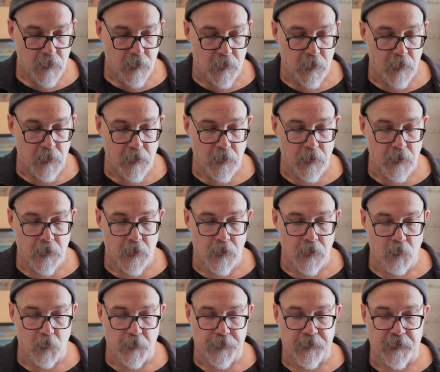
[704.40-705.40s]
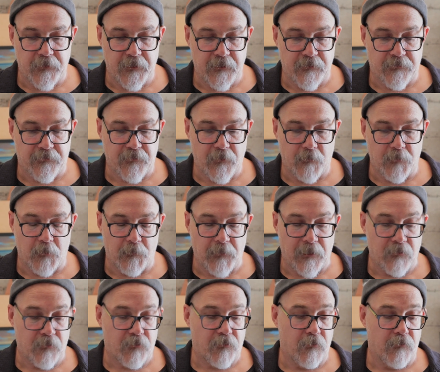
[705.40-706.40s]
Along with the
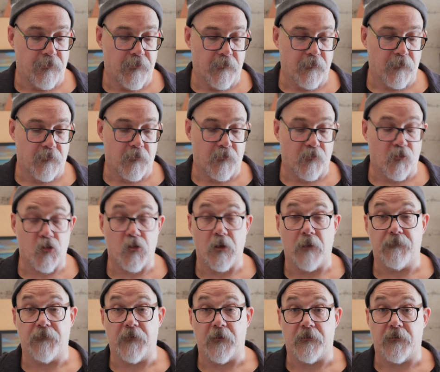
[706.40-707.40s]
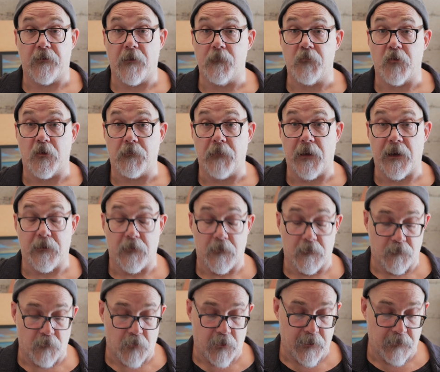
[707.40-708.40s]
sublimation, so there was a shift in subject matter,
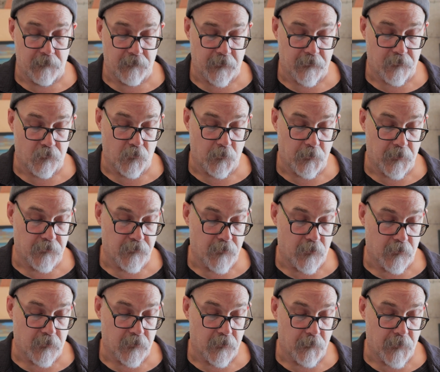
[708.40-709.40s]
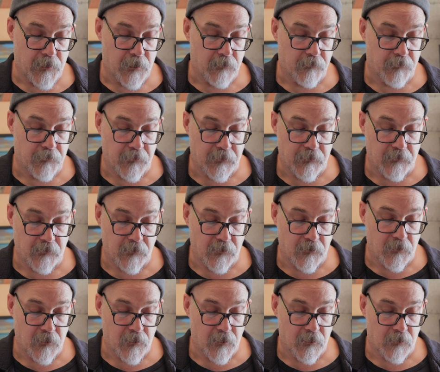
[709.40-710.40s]
right, as we've been talking about.
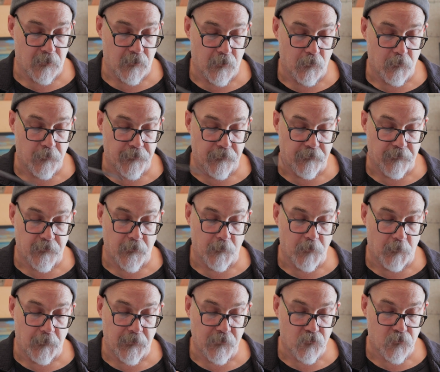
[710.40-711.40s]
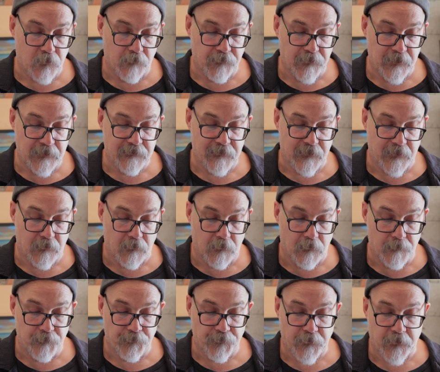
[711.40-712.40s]
Along with the sublimation of
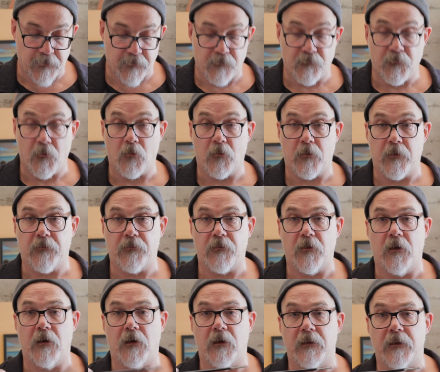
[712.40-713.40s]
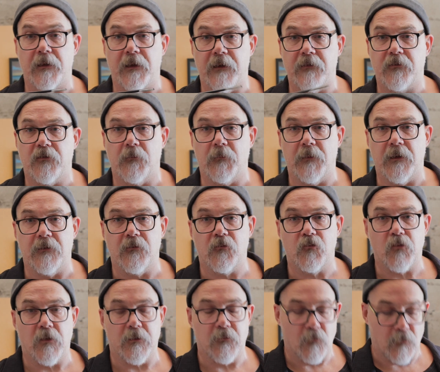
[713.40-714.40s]
detail, this focus on intimate,
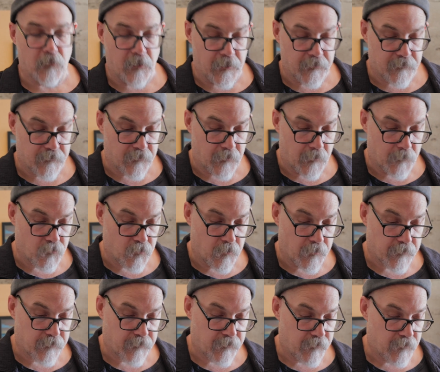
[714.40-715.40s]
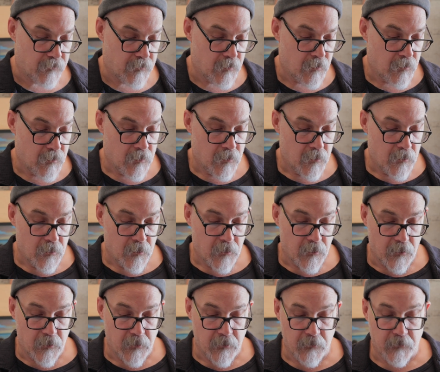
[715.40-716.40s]
generalized subjects
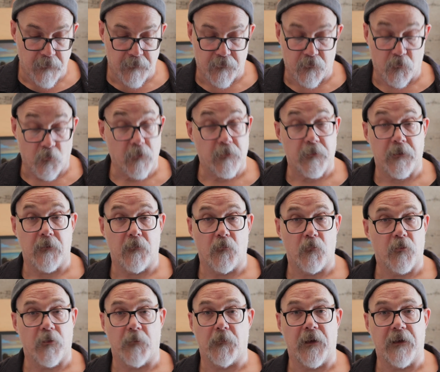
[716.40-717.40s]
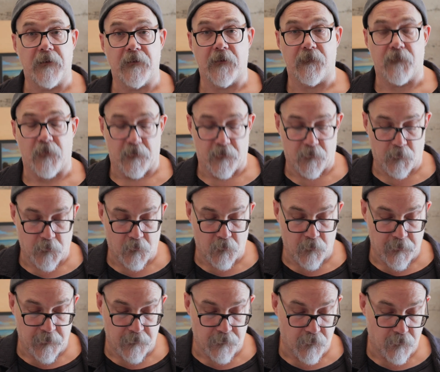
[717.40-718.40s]
is really the main difference
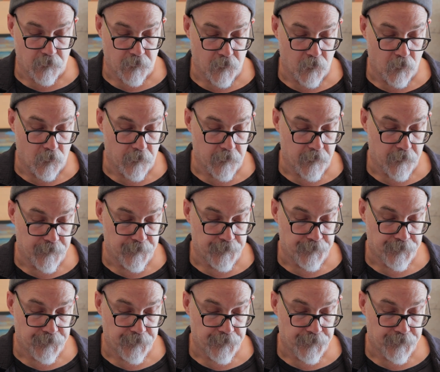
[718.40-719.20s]
between these two schools.